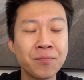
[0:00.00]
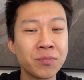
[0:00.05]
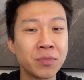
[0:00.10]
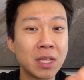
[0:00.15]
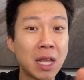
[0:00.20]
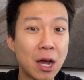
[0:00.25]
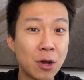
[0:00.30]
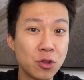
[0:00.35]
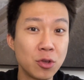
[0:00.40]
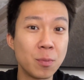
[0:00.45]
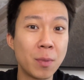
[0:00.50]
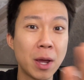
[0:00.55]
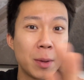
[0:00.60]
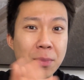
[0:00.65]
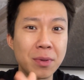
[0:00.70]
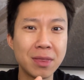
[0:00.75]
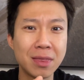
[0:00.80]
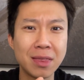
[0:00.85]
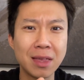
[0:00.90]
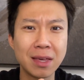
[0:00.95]
Now you might
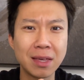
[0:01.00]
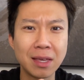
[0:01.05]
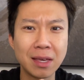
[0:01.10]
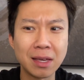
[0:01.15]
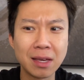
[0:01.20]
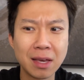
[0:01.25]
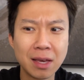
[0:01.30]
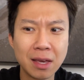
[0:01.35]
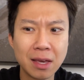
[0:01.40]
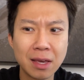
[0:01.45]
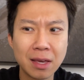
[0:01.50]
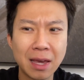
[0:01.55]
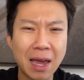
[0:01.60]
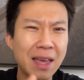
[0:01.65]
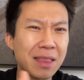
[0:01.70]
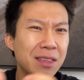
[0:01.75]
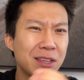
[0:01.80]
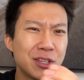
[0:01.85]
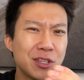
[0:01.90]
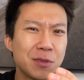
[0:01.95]
be thinking,
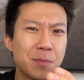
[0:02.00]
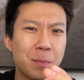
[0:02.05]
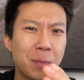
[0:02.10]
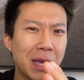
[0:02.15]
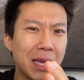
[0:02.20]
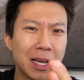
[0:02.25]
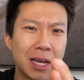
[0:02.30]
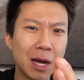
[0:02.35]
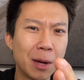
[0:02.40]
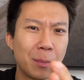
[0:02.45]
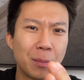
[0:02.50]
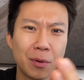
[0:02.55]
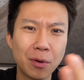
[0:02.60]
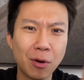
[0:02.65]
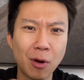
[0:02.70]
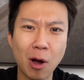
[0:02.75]
can't they just make up